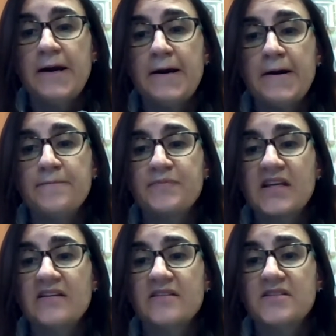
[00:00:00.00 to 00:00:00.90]

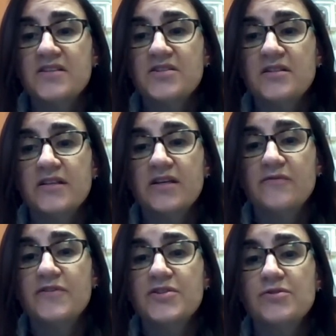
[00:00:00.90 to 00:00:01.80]
And additionally,
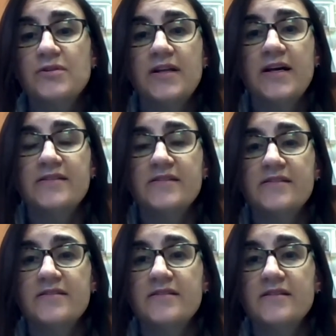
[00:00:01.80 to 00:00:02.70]
it
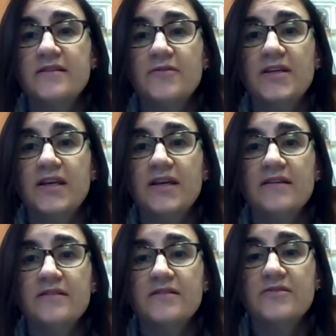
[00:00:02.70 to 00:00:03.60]
visualizes,
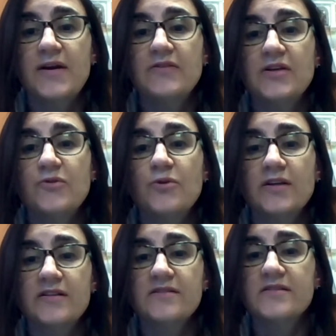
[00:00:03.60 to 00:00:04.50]
again, the surrounding
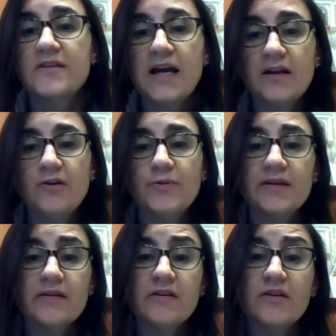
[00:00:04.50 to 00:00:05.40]
organs. So not
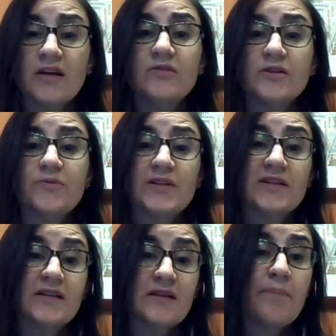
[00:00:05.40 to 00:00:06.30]
only are we
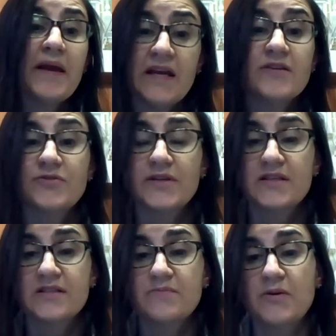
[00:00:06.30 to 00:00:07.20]
looking at the
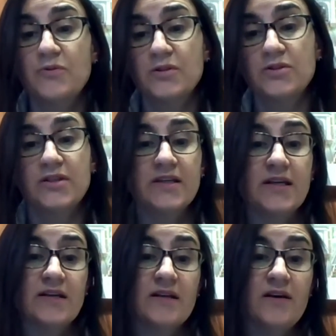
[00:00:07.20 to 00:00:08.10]
pancreas, but we're
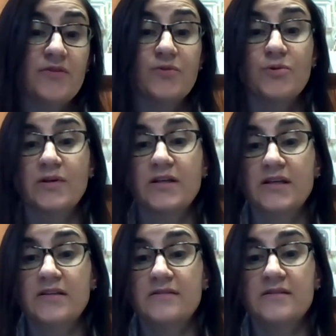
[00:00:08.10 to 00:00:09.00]
looking at other
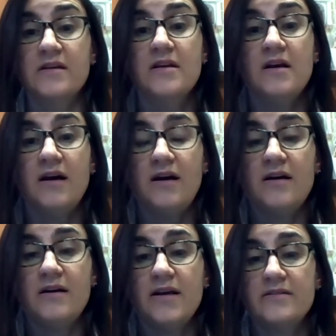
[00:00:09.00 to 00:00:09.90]
organs
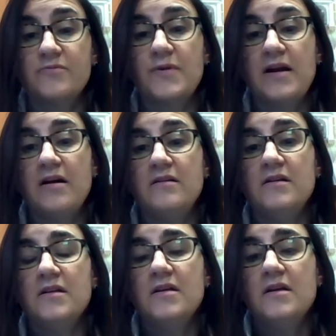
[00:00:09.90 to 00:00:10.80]
as
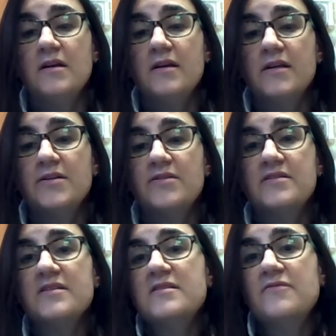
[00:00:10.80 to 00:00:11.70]
well. The
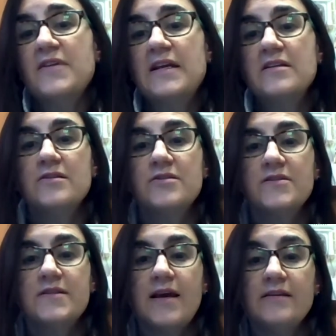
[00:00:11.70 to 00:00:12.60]
disadvantage
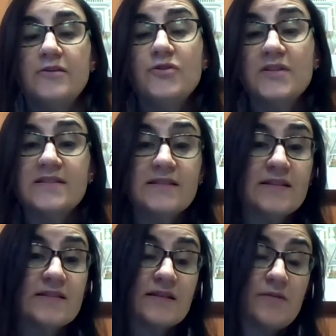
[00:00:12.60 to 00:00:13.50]
is that you can
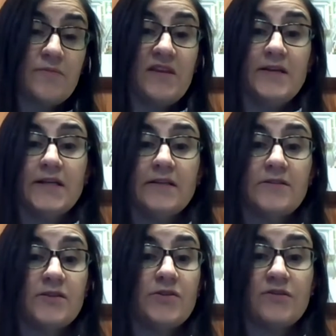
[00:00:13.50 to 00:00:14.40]
see something,
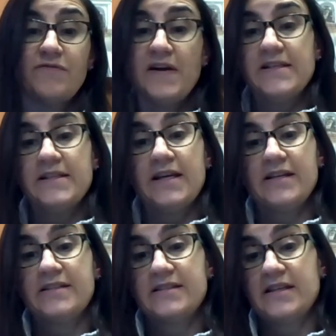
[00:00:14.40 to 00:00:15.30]
so you can find
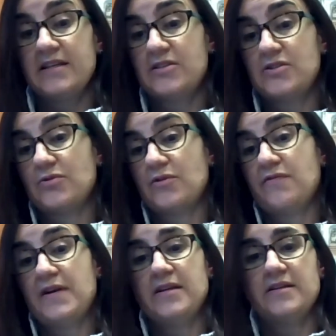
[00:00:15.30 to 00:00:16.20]
a cyst
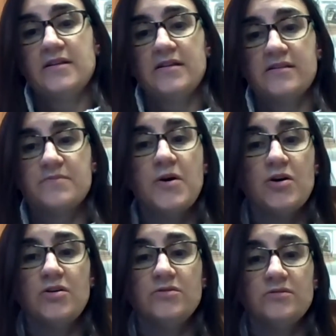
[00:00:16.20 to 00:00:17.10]
or find a
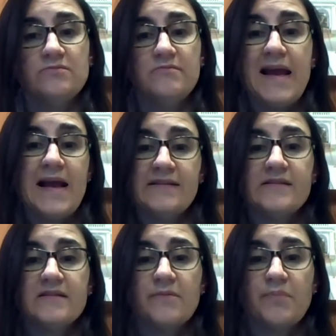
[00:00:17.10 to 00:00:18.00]
small
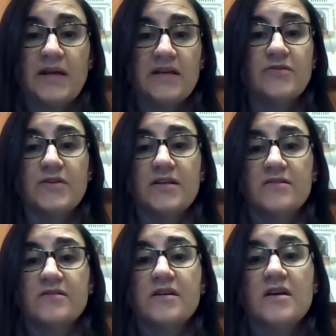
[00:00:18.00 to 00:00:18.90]
mass in the
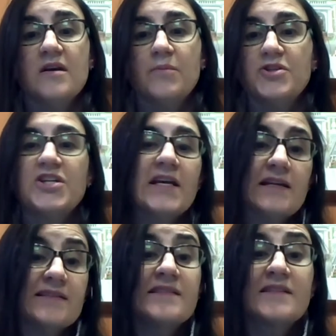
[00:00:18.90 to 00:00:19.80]
pancreas, but you
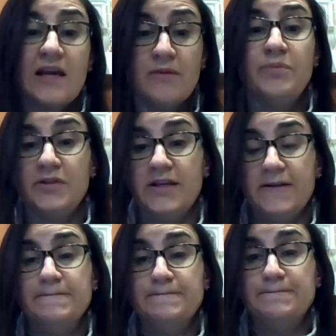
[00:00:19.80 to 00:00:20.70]
can't sample
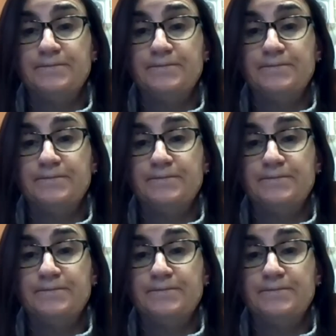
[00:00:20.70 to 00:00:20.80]
it.